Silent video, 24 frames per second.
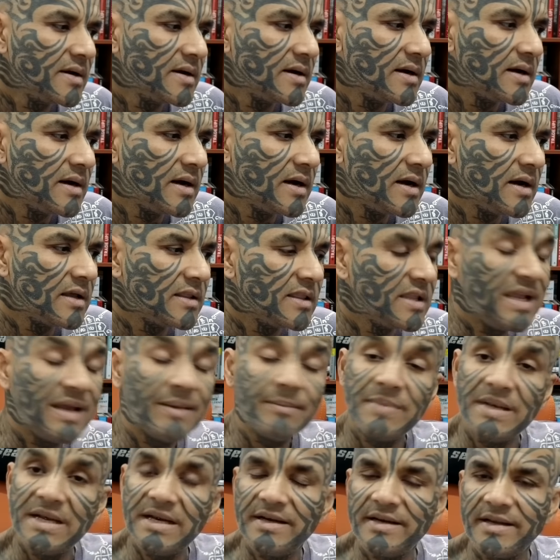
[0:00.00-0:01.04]
uh, the
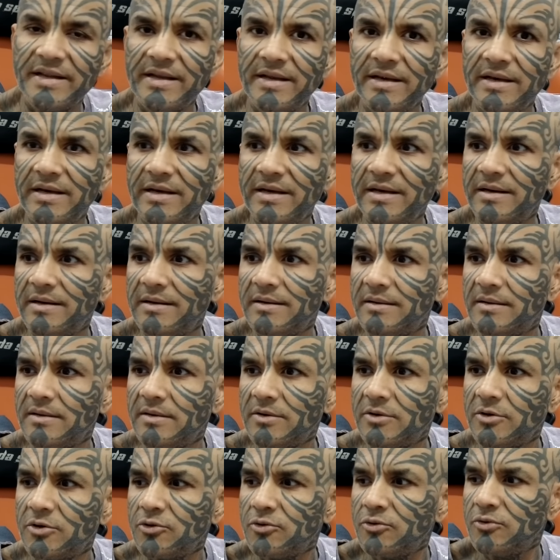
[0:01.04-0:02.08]
ability
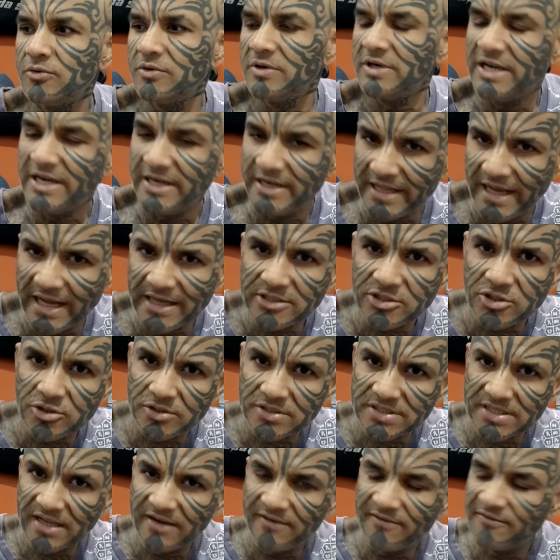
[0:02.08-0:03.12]
to detach
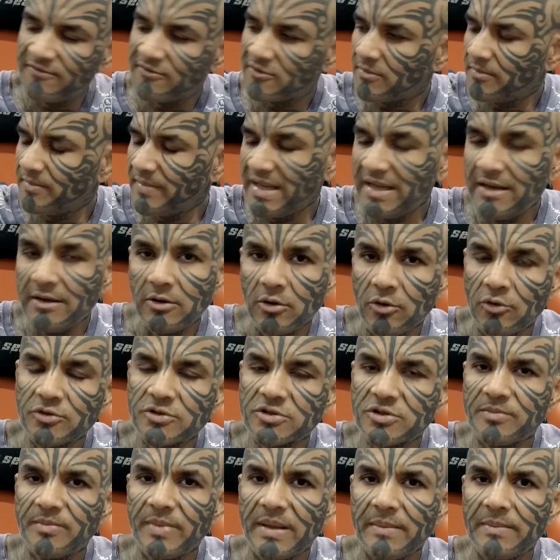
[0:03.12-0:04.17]
yourself from being close
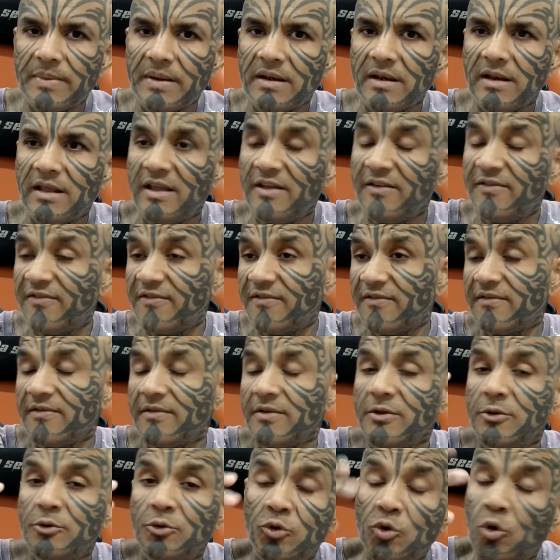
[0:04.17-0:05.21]
to people, if
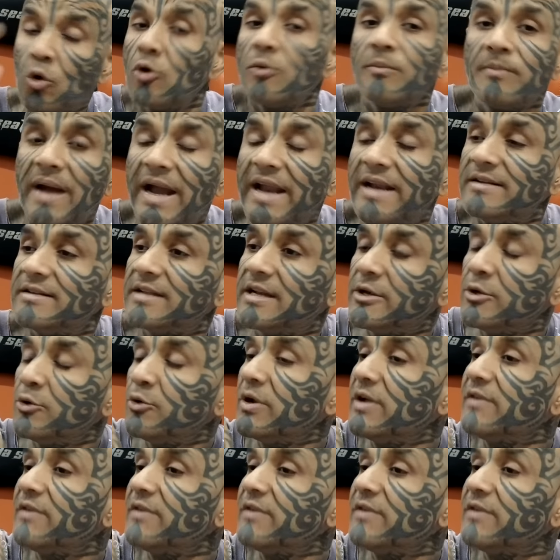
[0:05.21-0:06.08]
you don't mind that you give